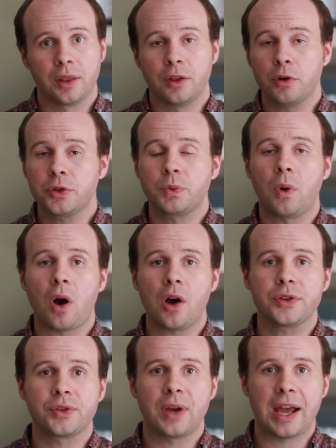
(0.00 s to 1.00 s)
those will
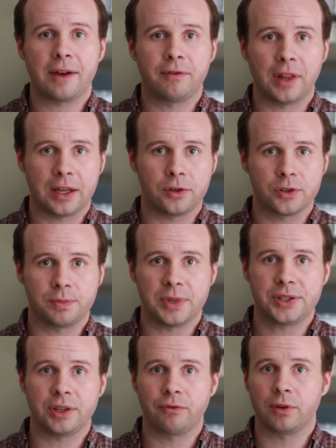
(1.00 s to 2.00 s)
also have letters
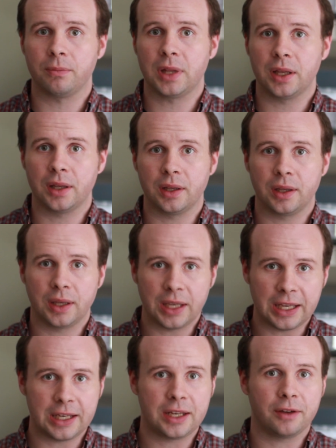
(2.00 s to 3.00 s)
missing from the
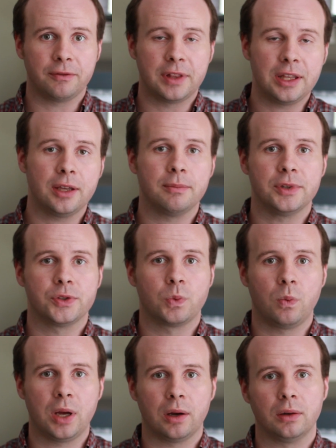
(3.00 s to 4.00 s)
end of them as
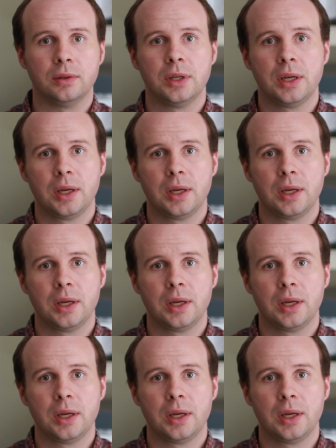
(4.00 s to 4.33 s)
well.